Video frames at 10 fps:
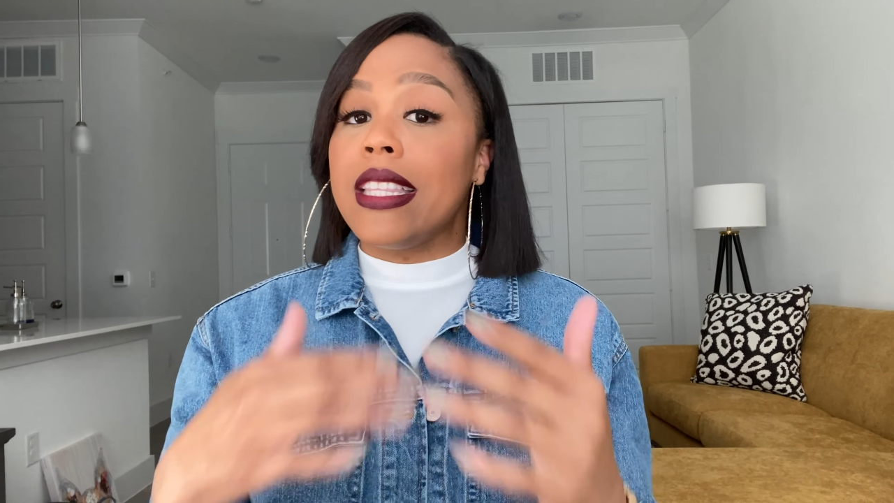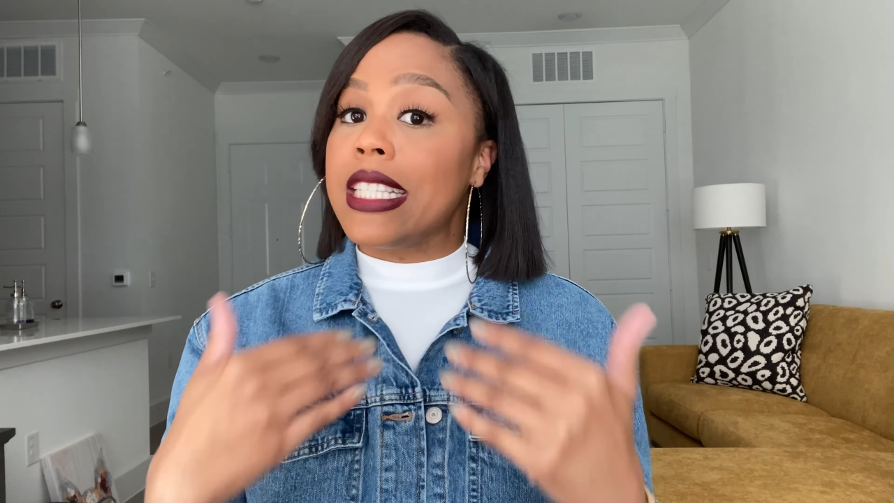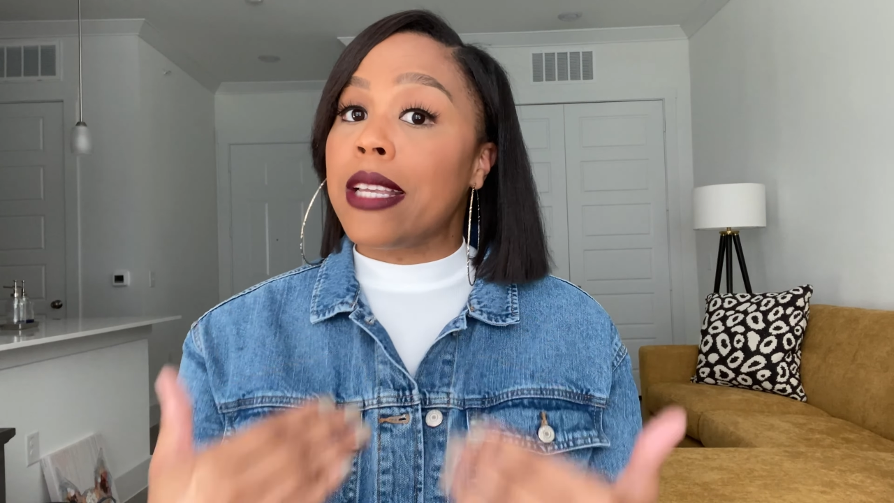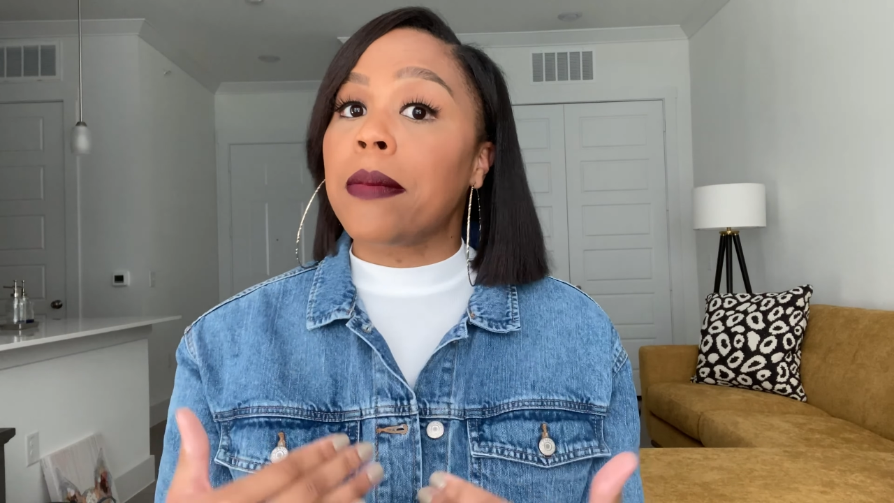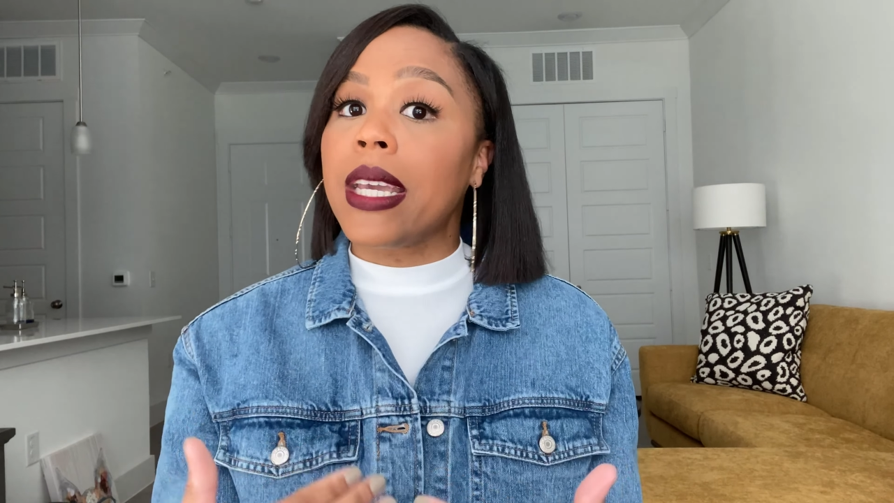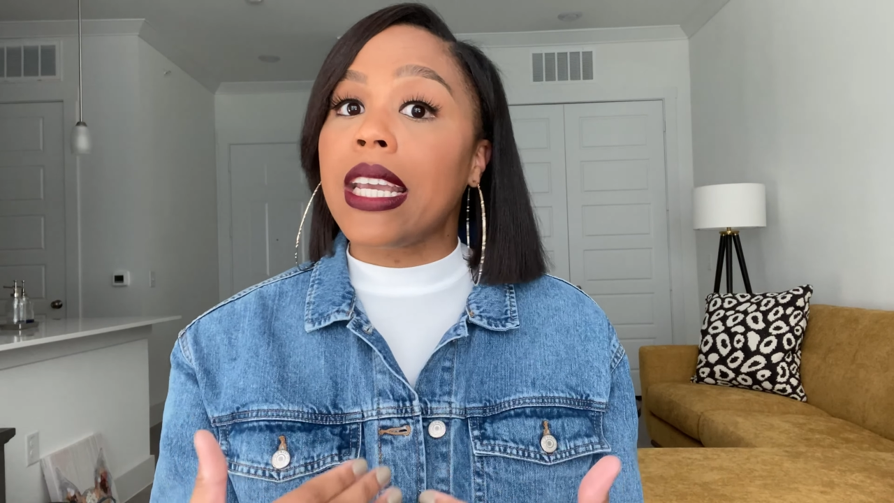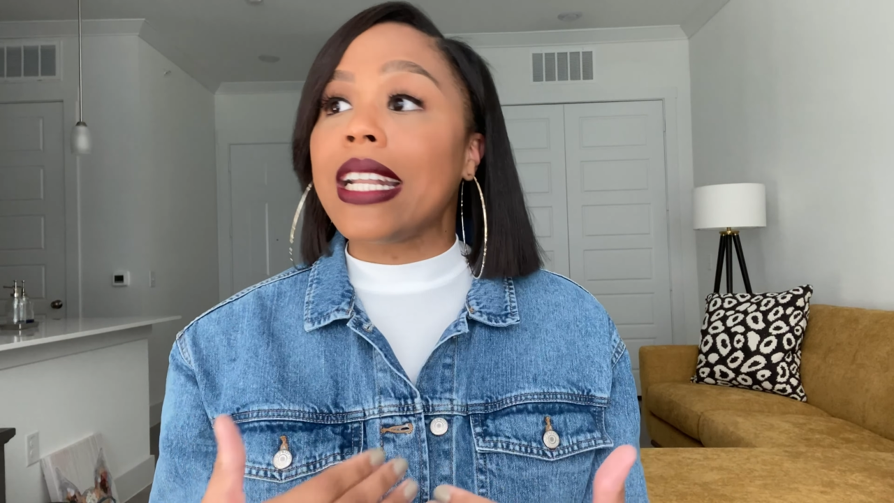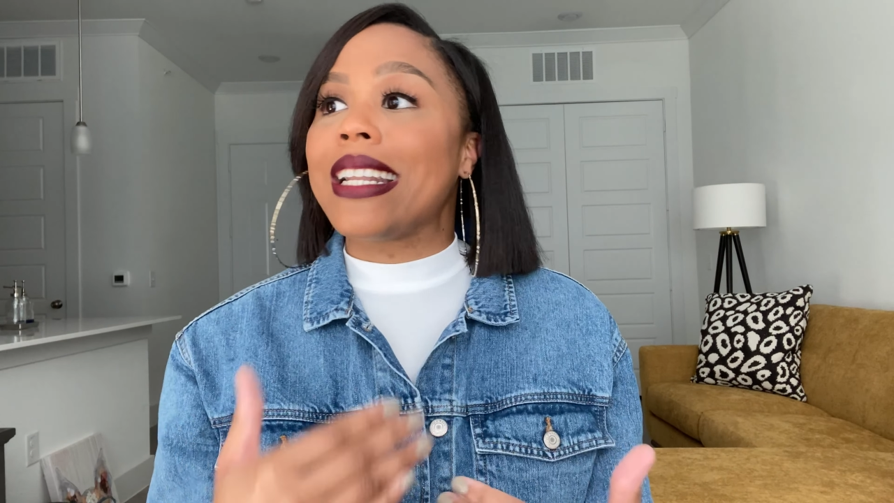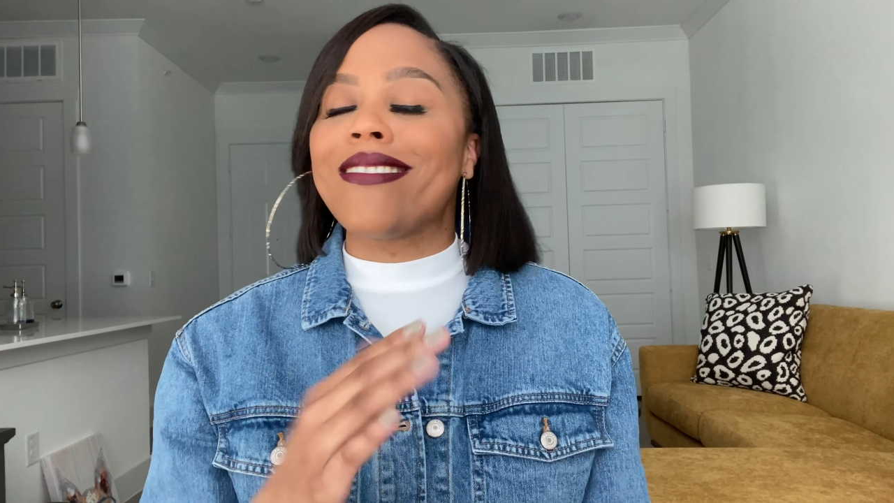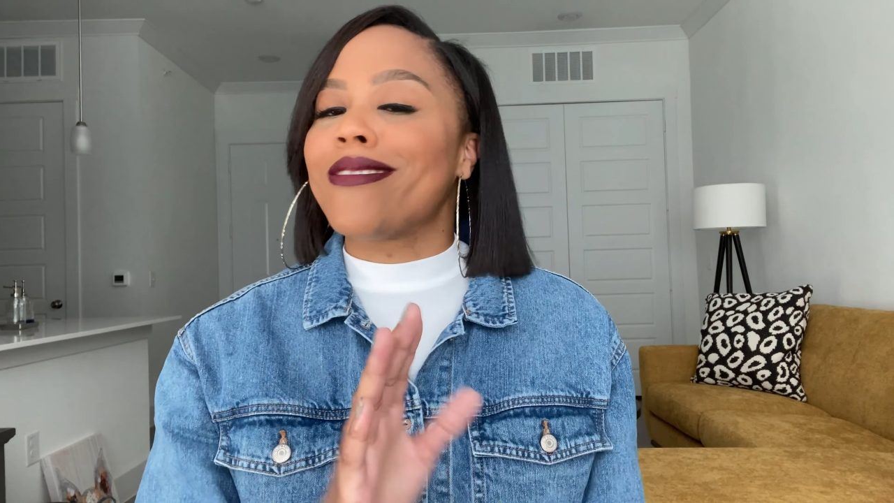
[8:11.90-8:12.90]
to
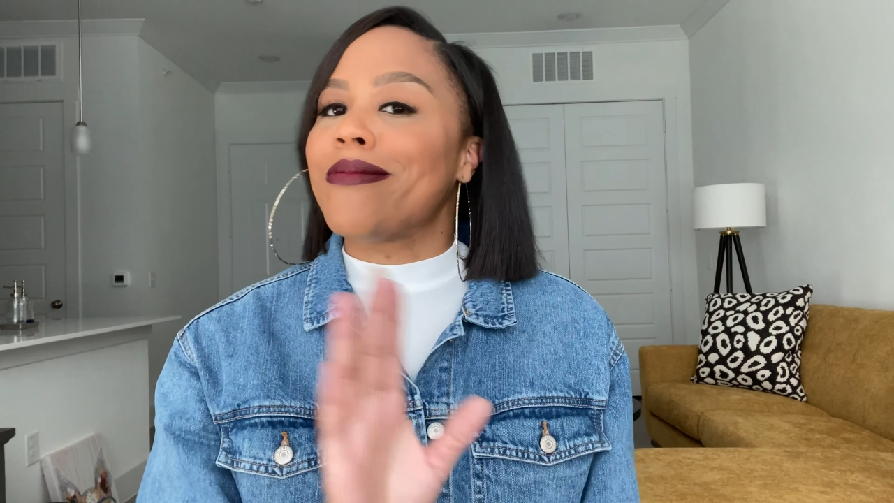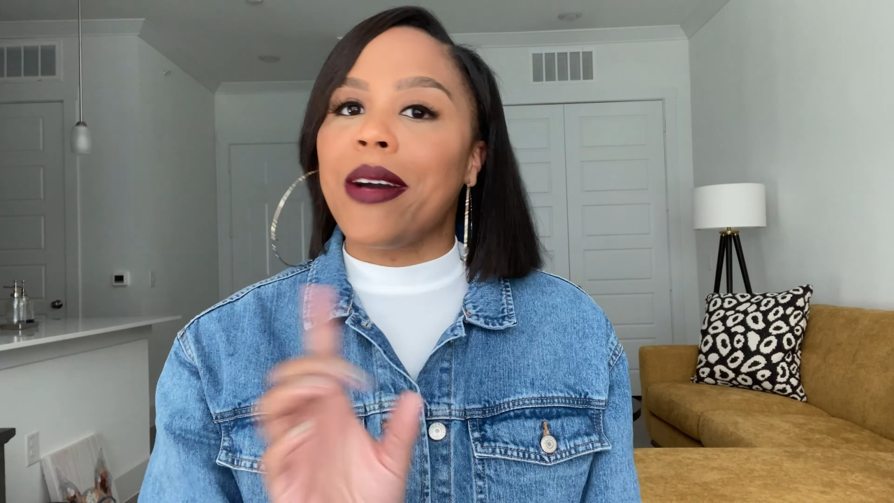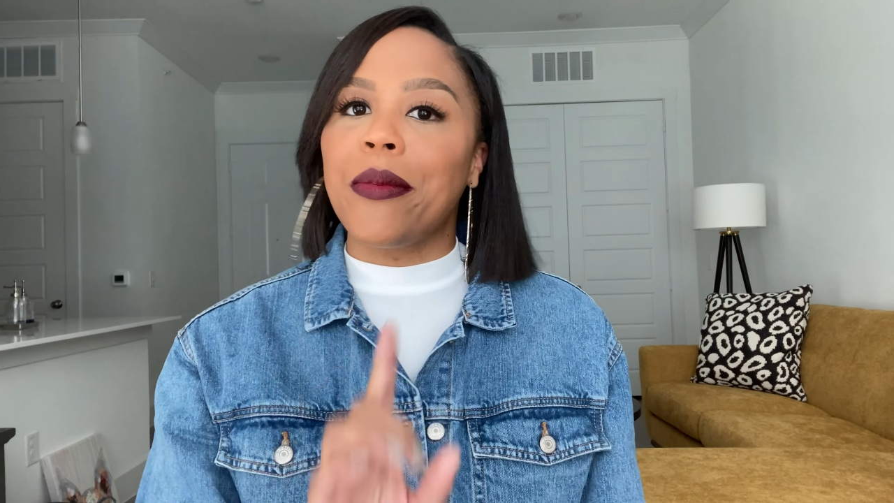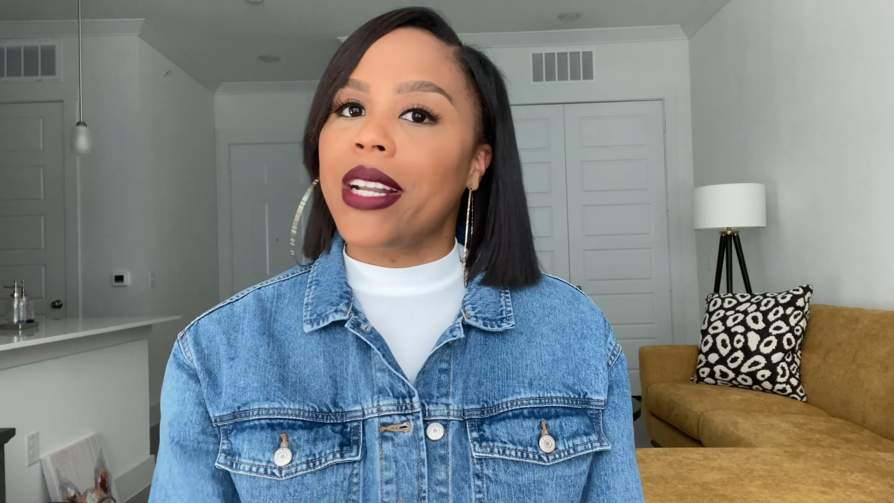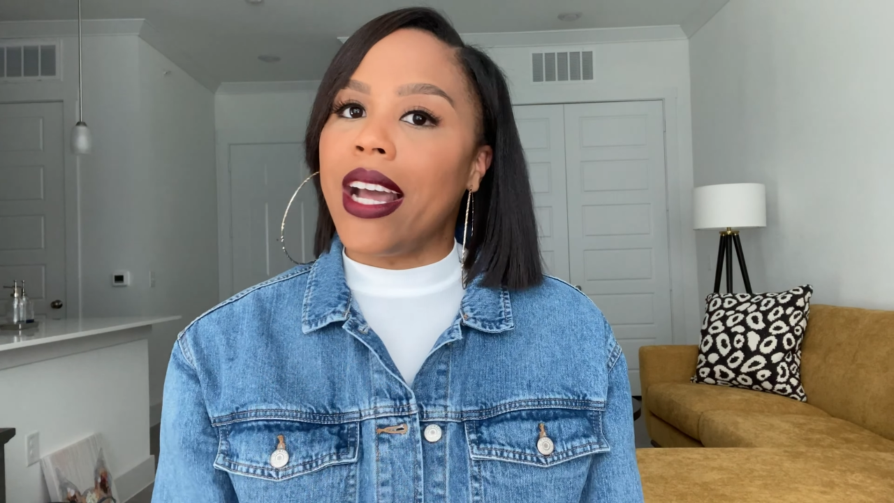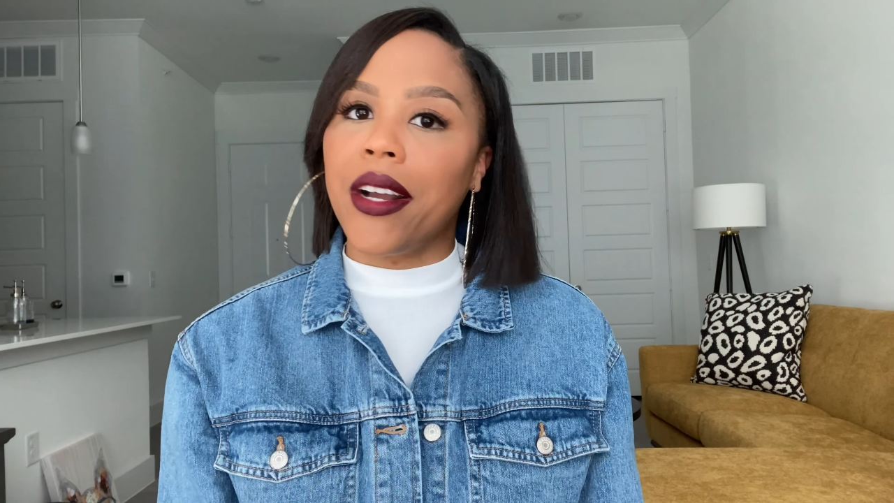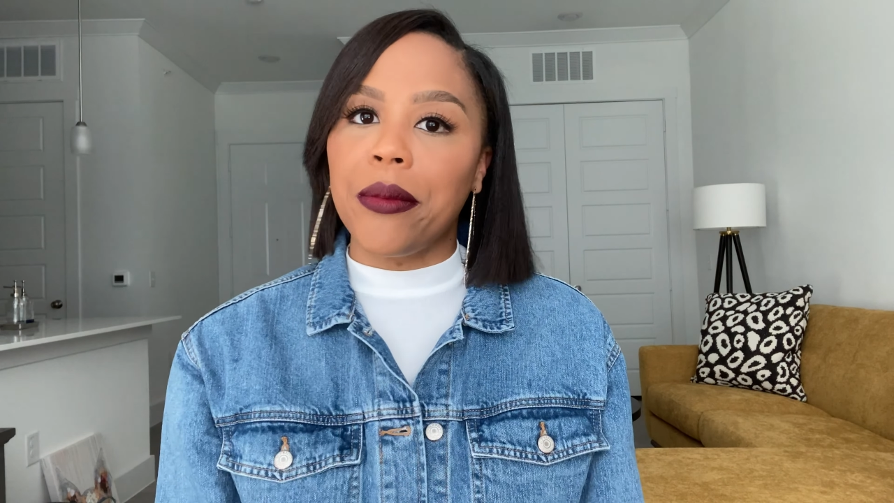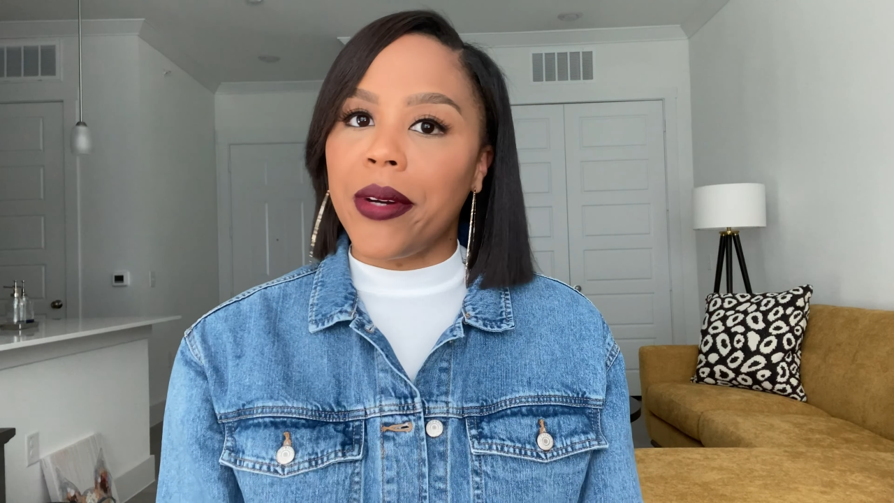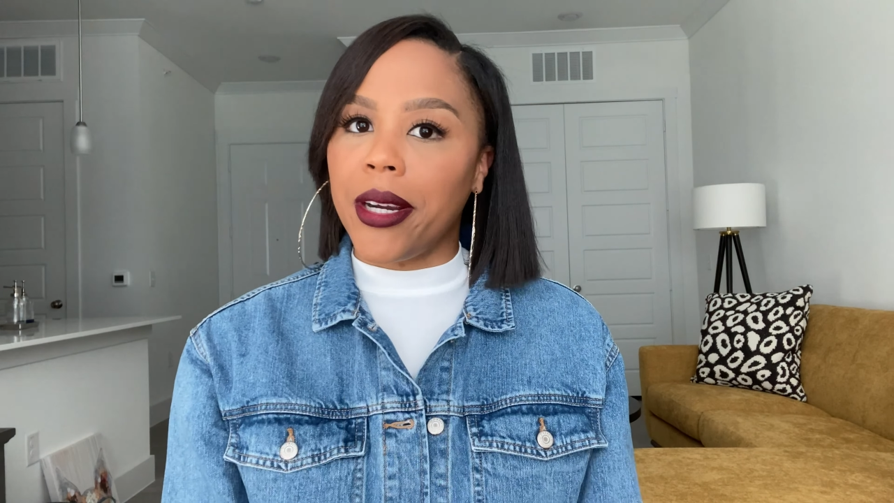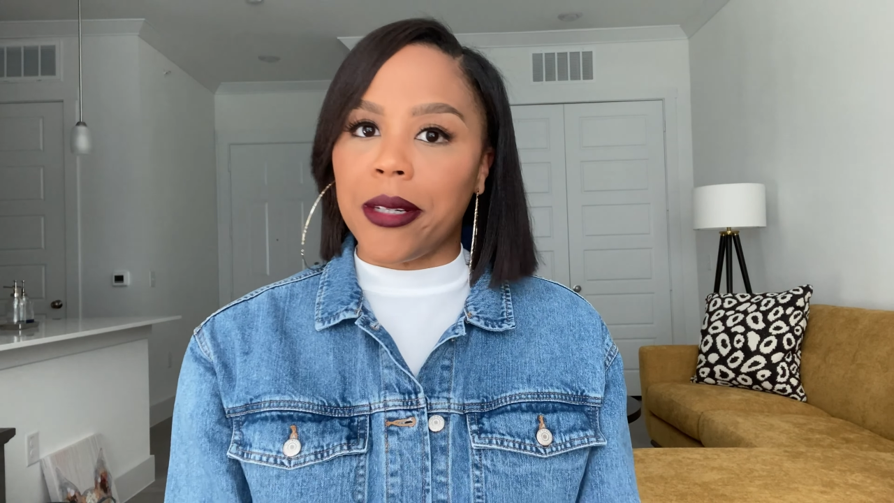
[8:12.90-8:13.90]
me, we're not gonna
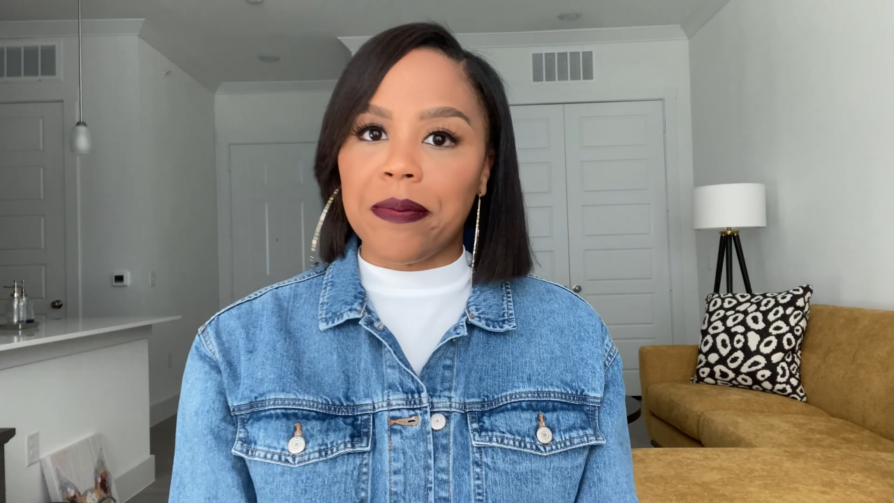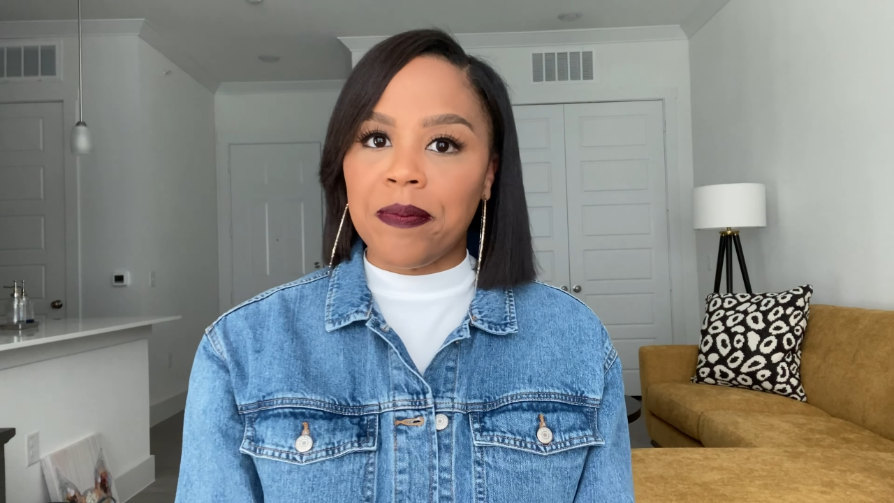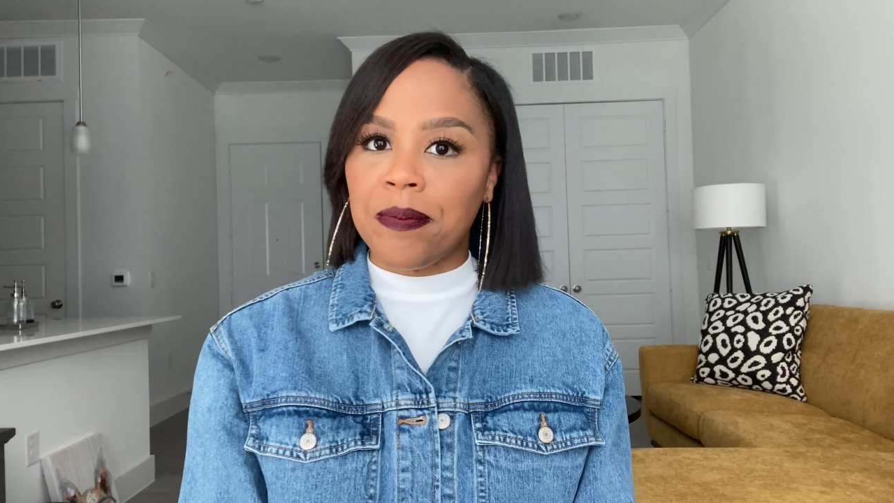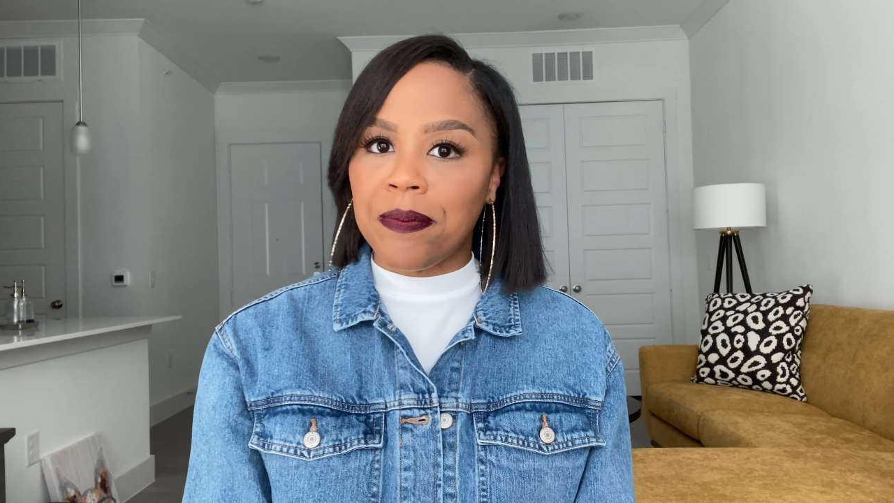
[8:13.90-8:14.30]
work.